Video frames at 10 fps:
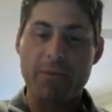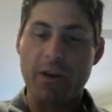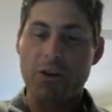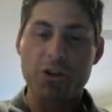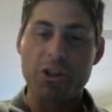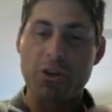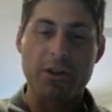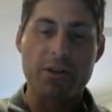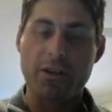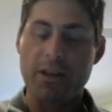They're
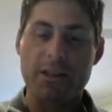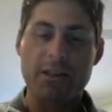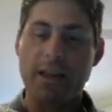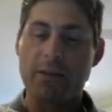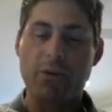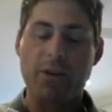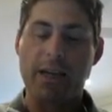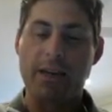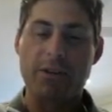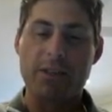shielded to the extent where they
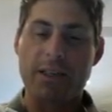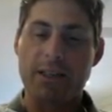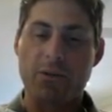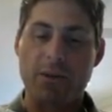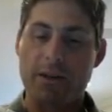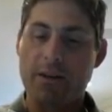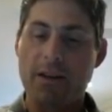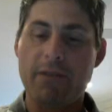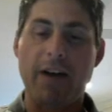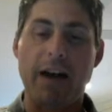give a signal at
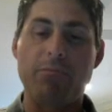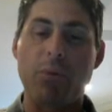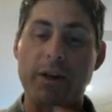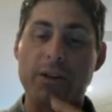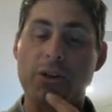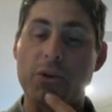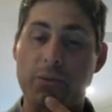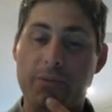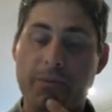5.2,